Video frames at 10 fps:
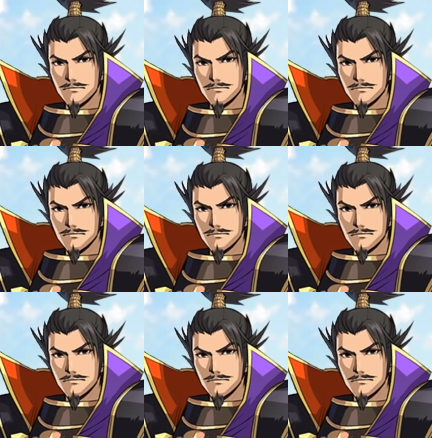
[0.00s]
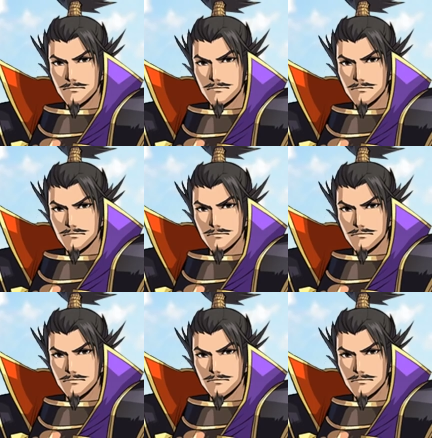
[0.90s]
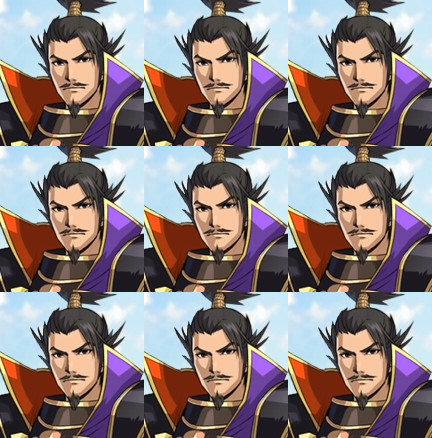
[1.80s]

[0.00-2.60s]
Nobody speaks.